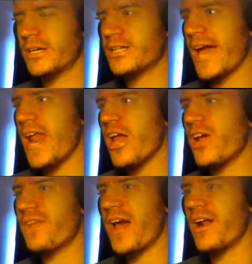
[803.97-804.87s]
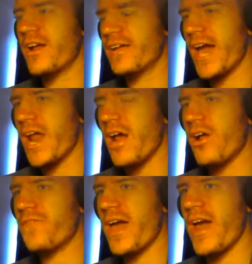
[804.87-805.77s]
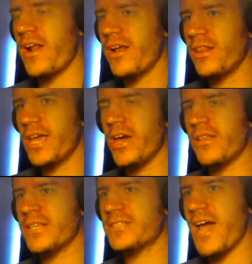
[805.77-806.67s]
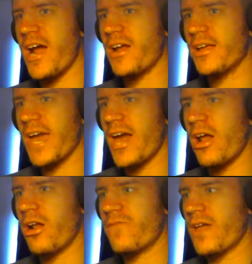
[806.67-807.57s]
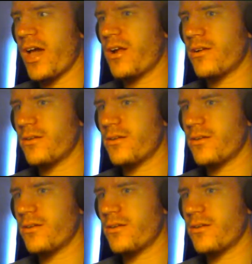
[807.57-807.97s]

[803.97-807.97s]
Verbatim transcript: Get out of there! Get out of there! Leon is there! Get out of there!